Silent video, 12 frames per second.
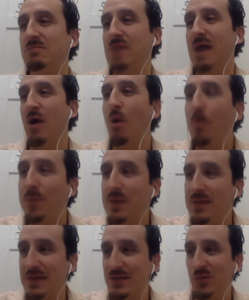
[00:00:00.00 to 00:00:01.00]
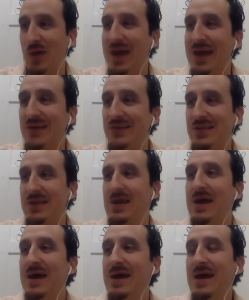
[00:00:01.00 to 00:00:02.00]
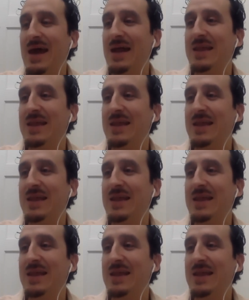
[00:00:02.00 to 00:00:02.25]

help in these ways, and I